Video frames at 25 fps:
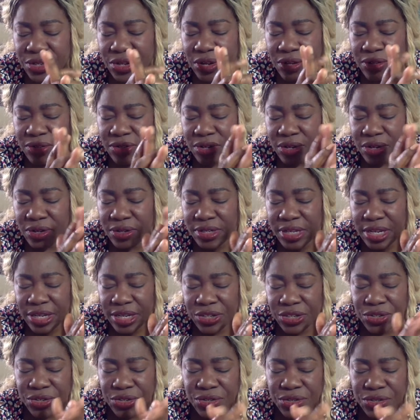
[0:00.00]

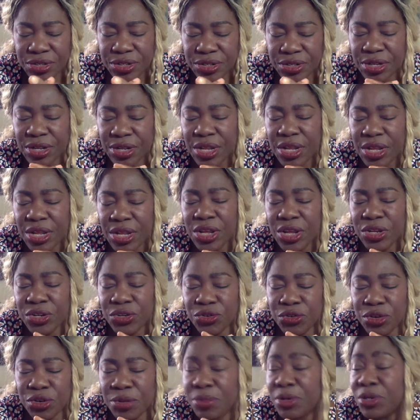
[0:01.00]
consultations,
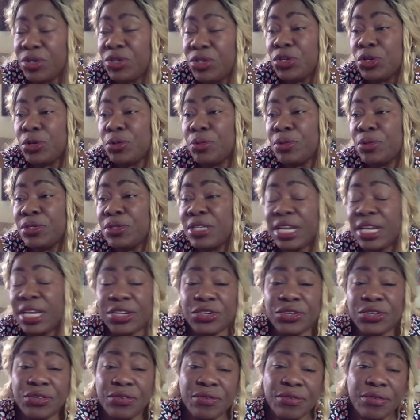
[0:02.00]
dream
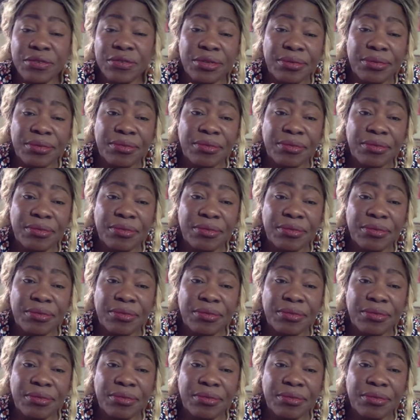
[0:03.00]
interpretations,